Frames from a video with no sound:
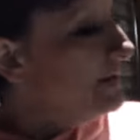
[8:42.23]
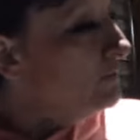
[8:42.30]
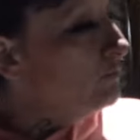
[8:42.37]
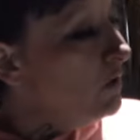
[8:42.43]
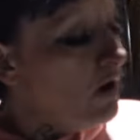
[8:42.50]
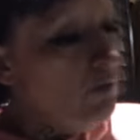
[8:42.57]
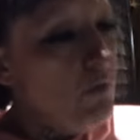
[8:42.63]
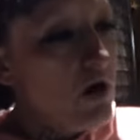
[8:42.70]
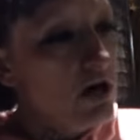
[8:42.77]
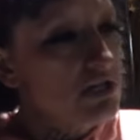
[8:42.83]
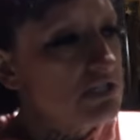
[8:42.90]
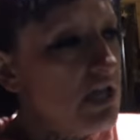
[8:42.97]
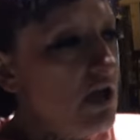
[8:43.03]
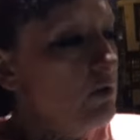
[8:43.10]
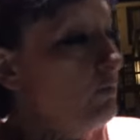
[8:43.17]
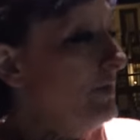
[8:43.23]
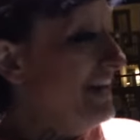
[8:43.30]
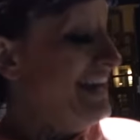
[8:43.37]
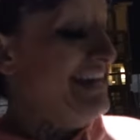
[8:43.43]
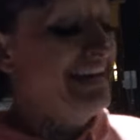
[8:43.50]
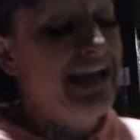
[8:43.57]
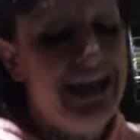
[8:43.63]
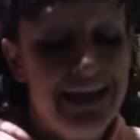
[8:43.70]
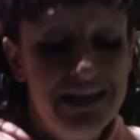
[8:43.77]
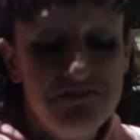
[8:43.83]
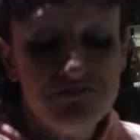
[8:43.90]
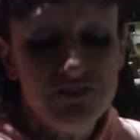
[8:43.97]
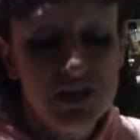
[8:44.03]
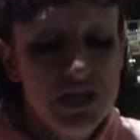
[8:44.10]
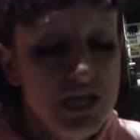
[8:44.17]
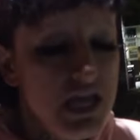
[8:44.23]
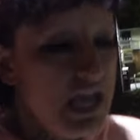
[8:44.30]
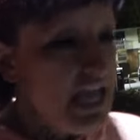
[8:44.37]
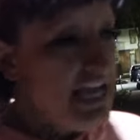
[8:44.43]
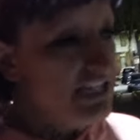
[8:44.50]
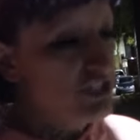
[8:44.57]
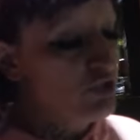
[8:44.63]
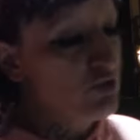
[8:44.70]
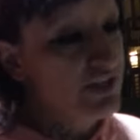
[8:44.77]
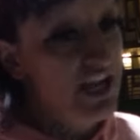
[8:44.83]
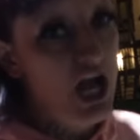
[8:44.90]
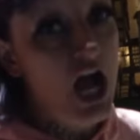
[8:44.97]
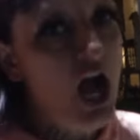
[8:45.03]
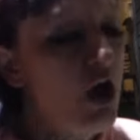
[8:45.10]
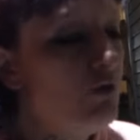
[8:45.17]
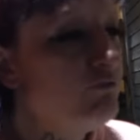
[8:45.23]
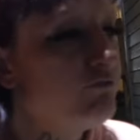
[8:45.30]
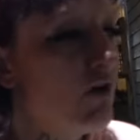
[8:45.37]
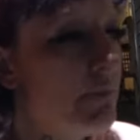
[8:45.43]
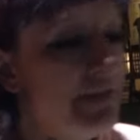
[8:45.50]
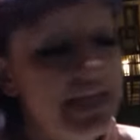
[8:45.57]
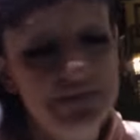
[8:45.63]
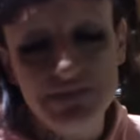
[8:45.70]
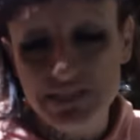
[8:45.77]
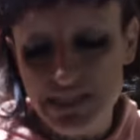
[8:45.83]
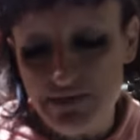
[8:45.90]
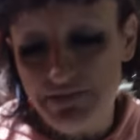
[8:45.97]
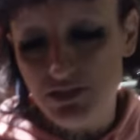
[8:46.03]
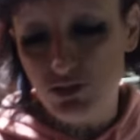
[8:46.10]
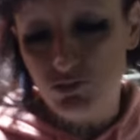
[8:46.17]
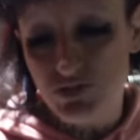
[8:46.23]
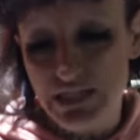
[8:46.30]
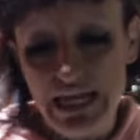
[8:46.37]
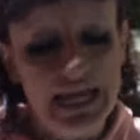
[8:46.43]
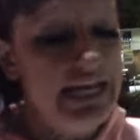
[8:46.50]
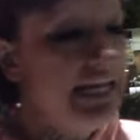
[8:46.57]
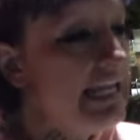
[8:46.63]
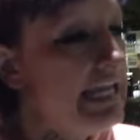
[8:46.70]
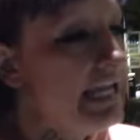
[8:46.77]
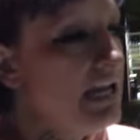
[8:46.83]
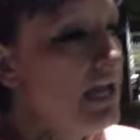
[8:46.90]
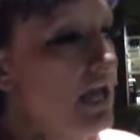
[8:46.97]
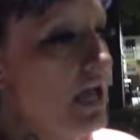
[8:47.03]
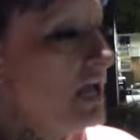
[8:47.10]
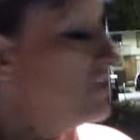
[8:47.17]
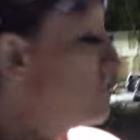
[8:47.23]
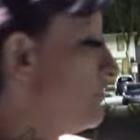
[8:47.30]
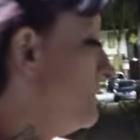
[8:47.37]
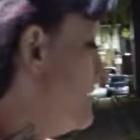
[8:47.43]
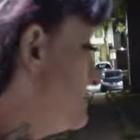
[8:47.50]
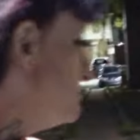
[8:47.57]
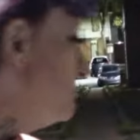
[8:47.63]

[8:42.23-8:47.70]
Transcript: out of Woolworths with a knife and took it all from me, even the 72 cent, and then took me these